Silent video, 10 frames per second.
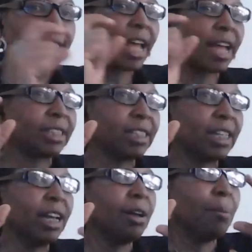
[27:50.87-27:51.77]
that
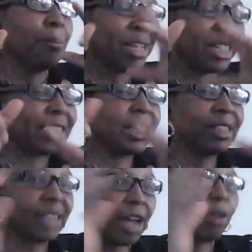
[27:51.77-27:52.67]
machines
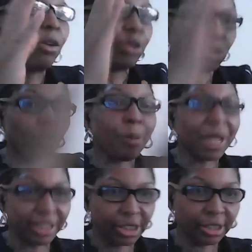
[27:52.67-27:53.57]
now control
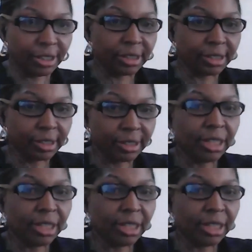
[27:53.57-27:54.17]
machines.